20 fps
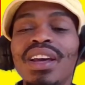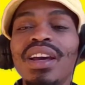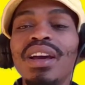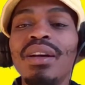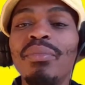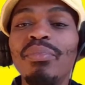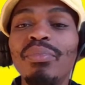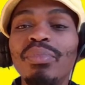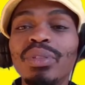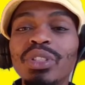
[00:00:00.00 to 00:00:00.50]

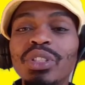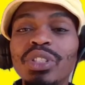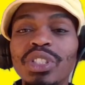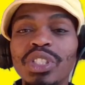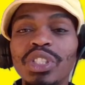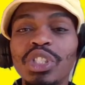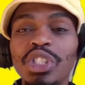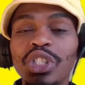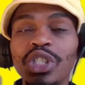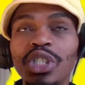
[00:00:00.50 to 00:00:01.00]
a
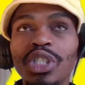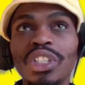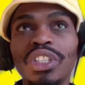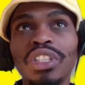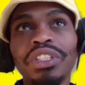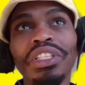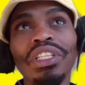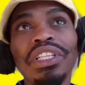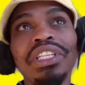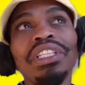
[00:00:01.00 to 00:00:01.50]
position
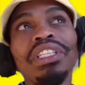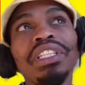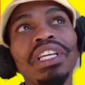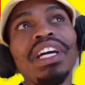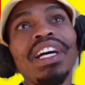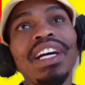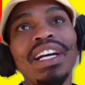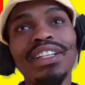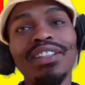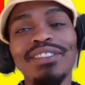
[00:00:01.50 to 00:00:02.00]
in the
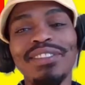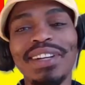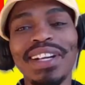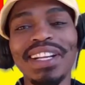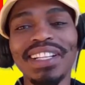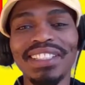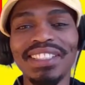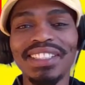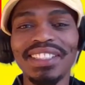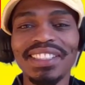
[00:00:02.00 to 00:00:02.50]
higher
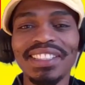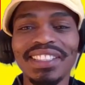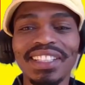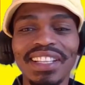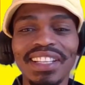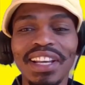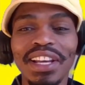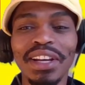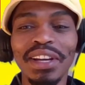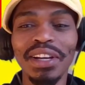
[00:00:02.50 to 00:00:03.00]
ranks
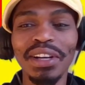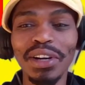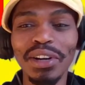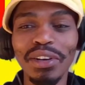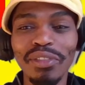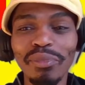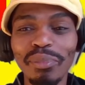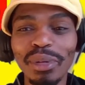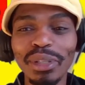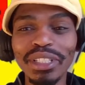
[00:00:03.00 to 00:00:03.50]

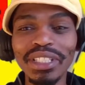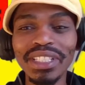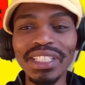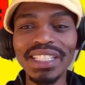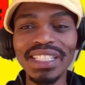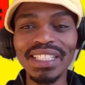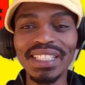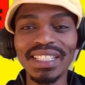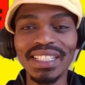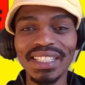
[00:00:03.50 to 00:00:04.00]
of
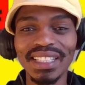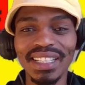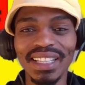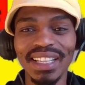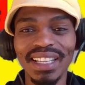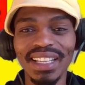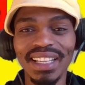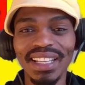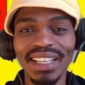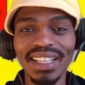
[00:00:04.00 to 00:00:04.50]
politics
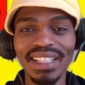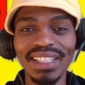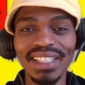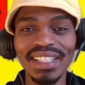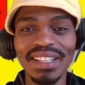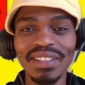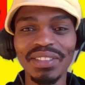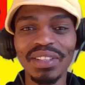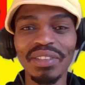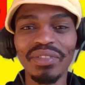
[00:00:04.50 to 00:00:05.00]
in
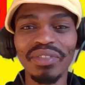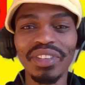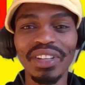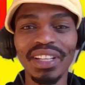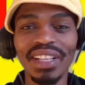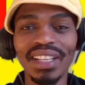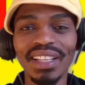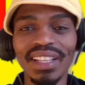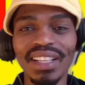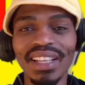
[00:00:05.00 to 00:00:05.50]
South
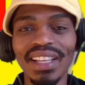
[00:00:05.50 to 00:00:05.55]
Africa.